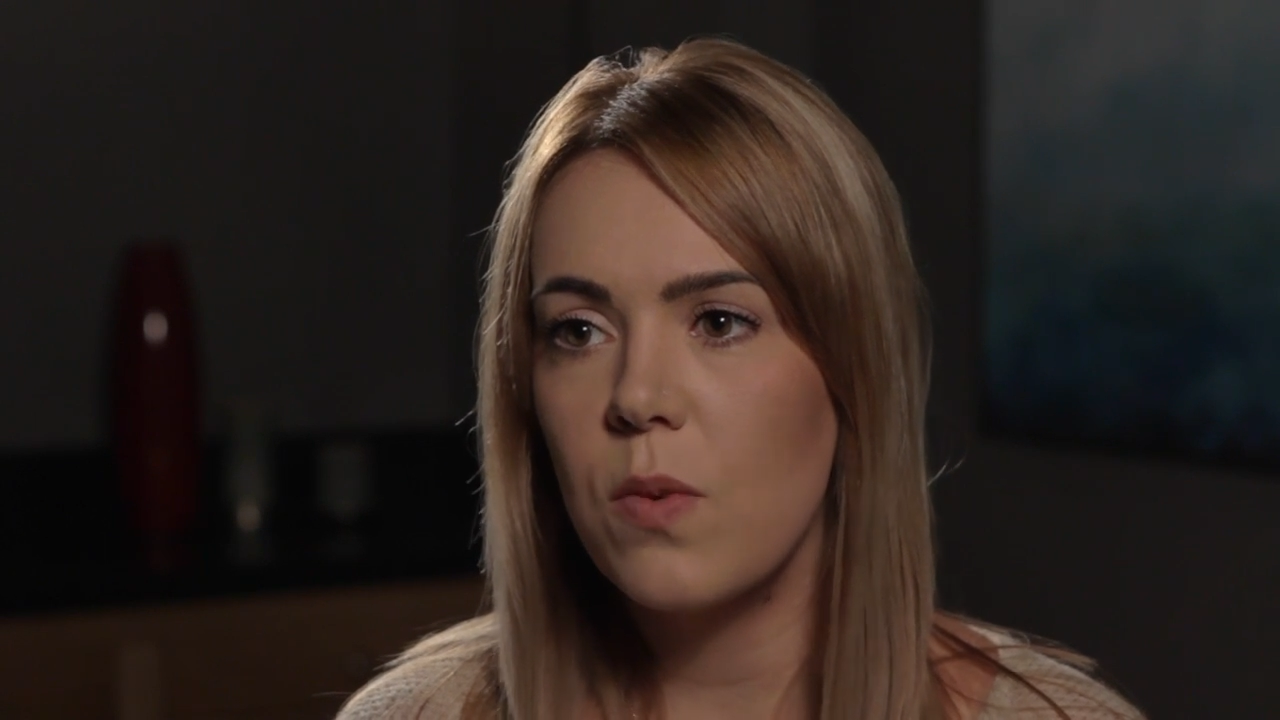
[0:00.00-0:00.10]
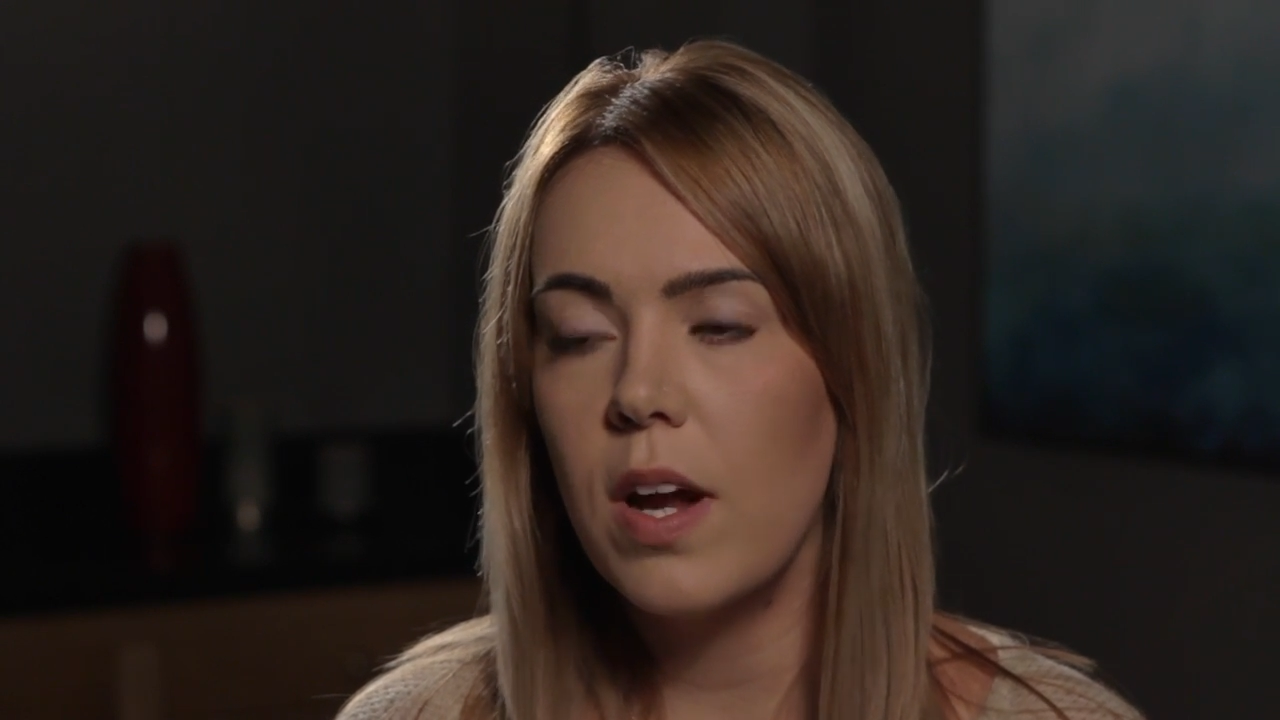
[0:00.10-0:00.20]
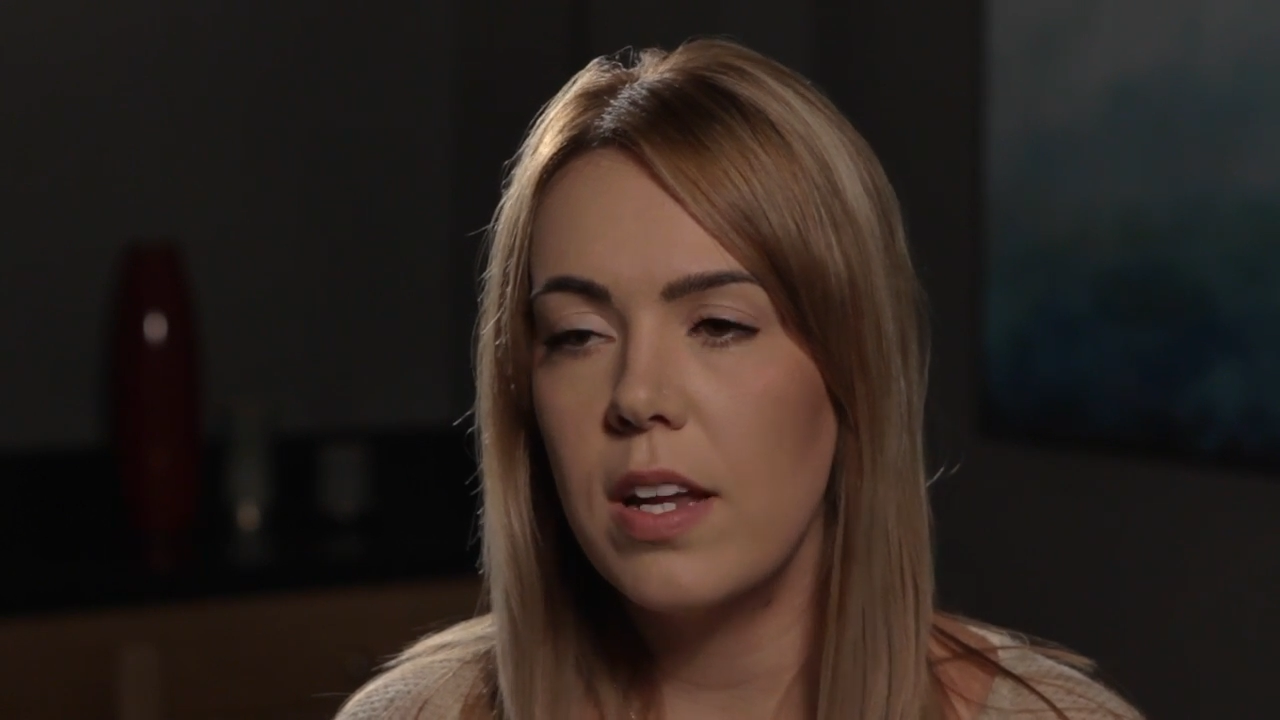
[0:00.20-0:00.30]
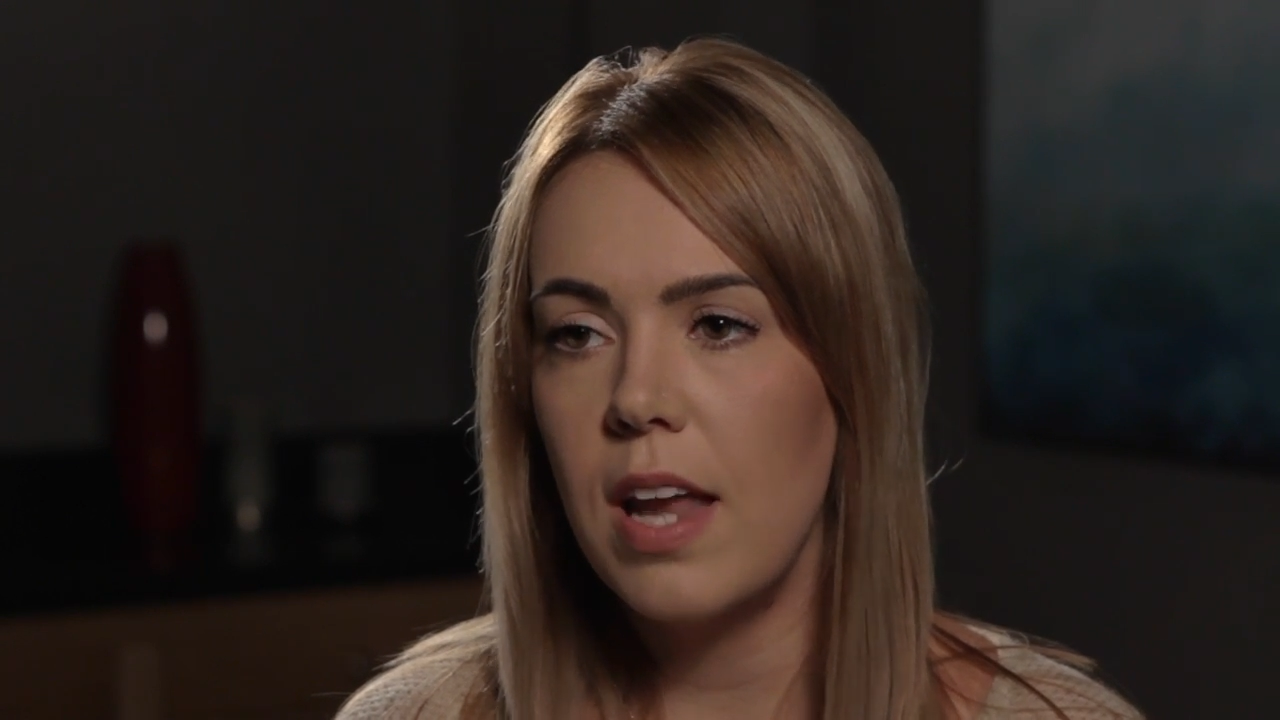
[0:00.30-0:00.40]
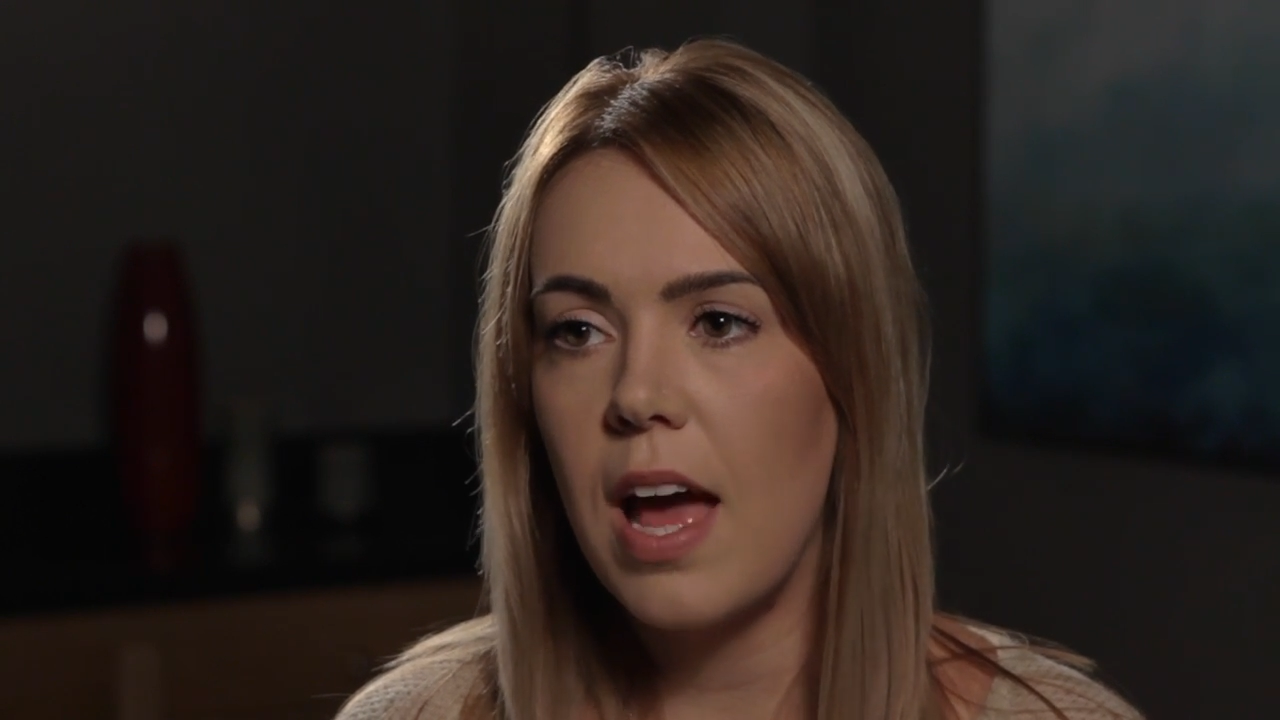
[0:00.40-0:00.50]

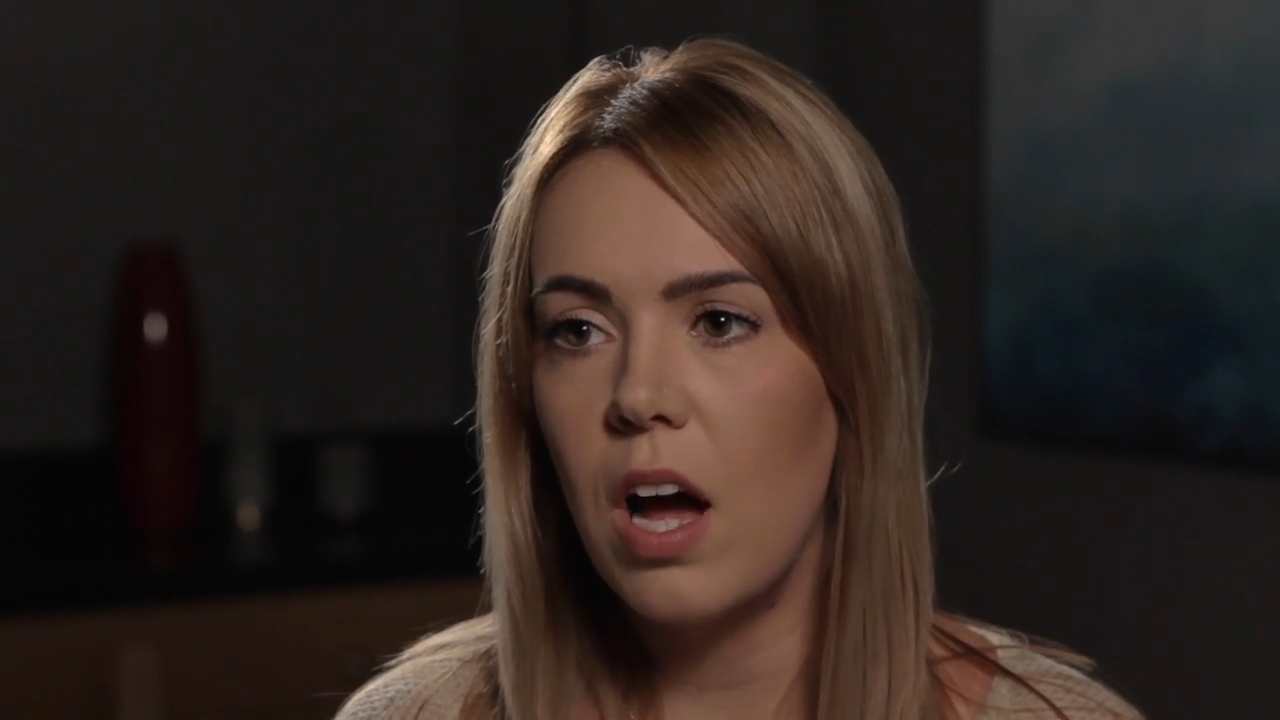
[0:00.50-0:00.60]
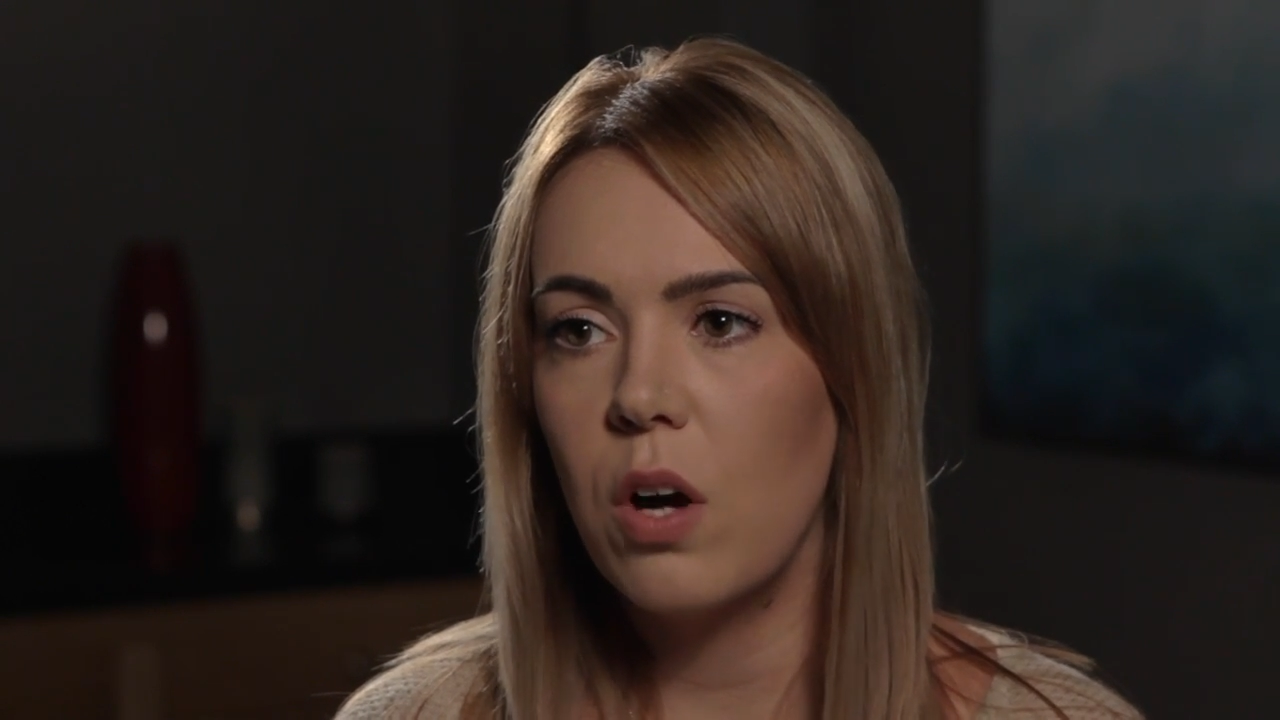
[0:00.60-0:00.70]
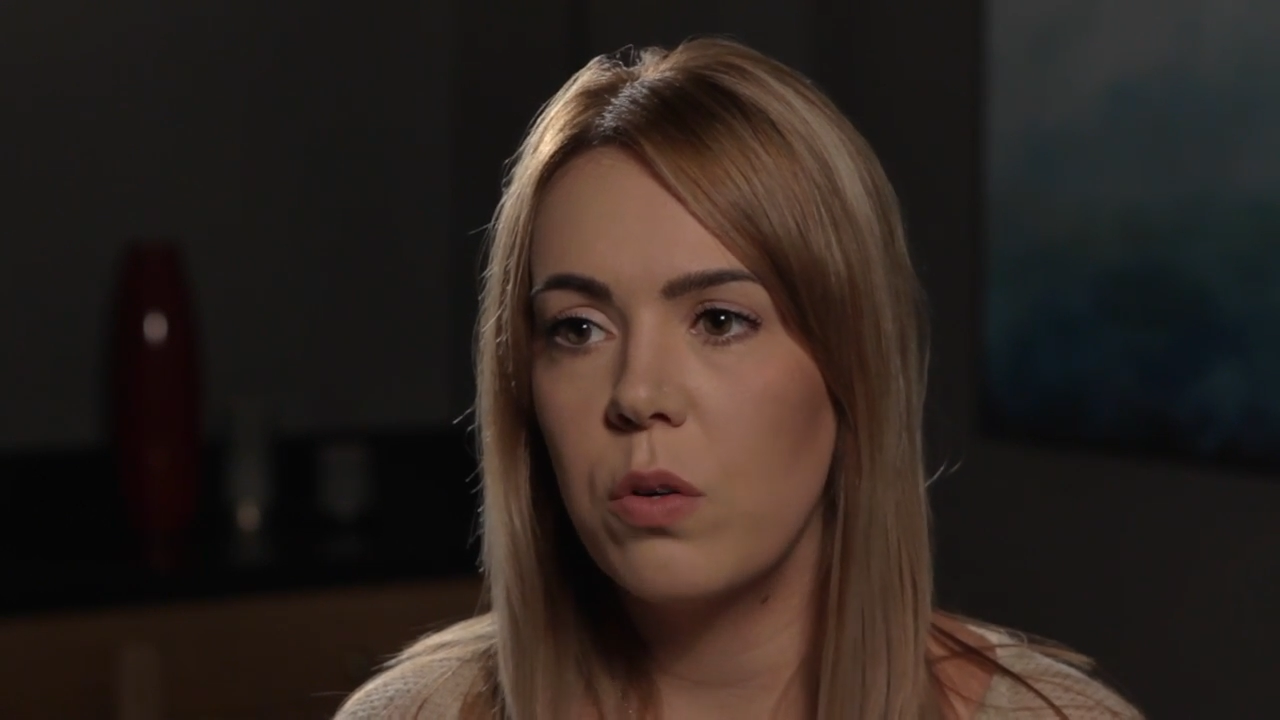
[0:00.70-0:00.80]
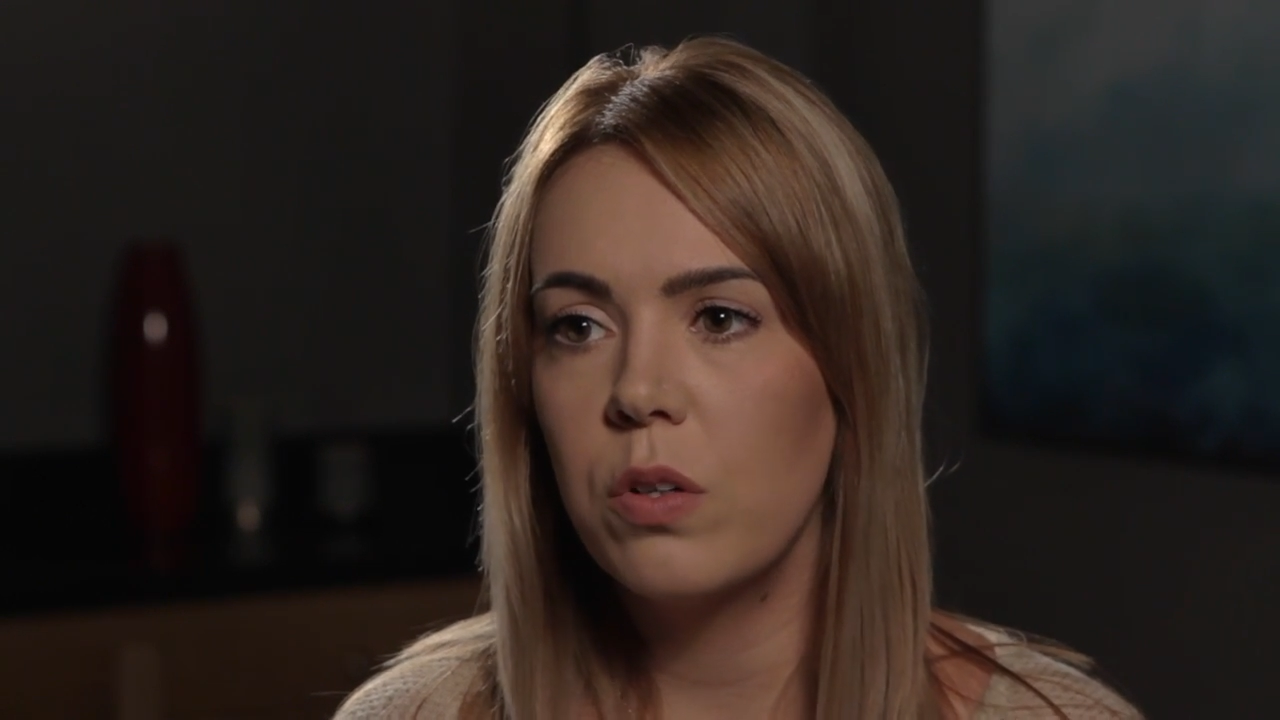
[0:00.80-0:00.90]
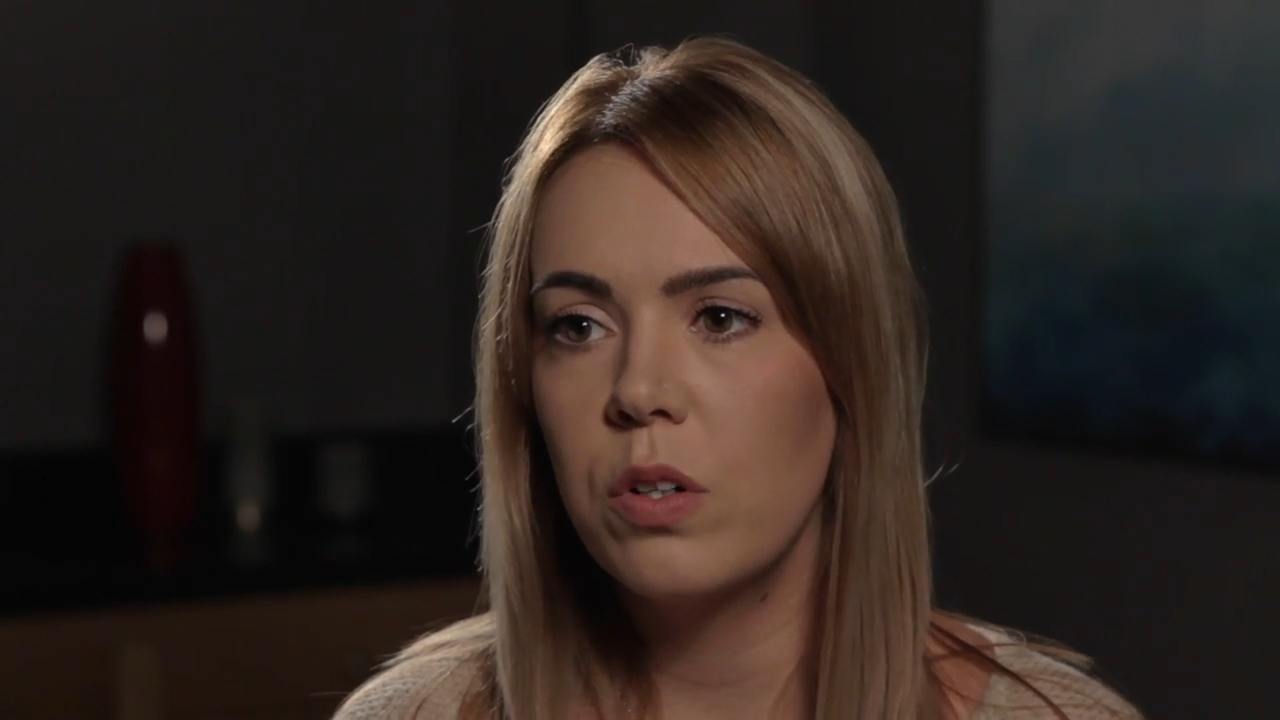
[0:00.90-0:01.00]
right
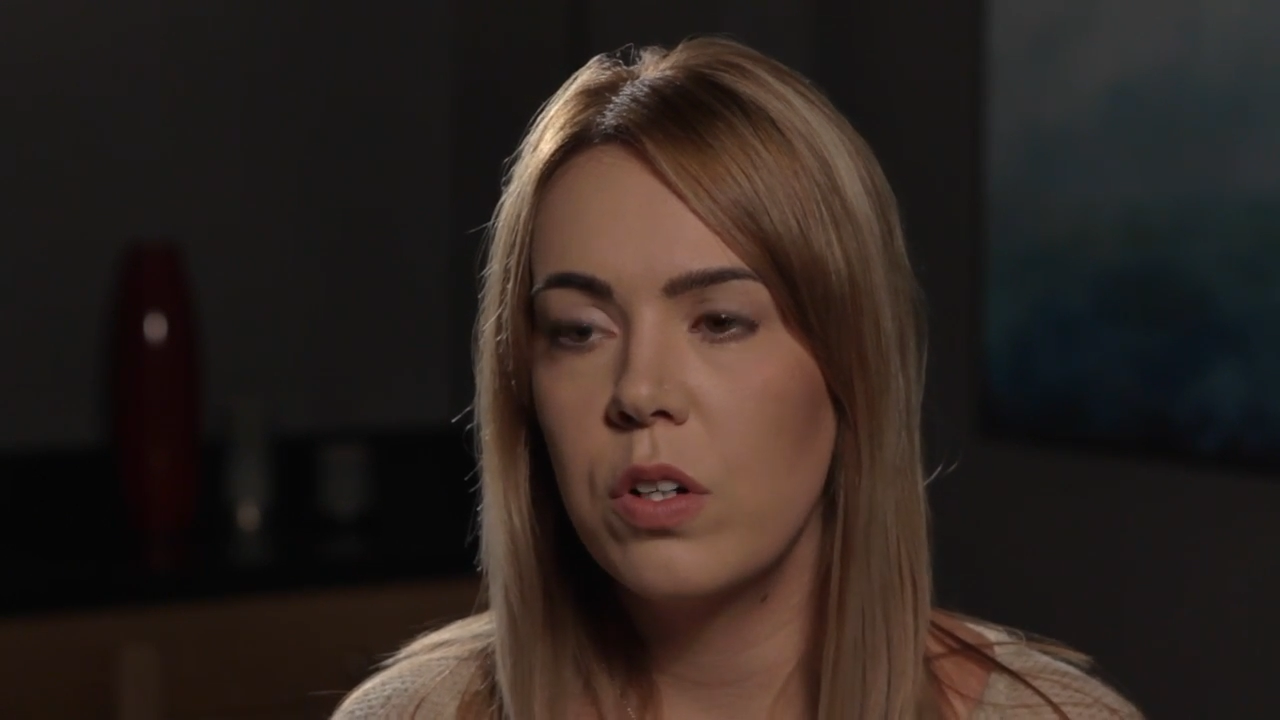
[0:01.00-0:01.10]
now,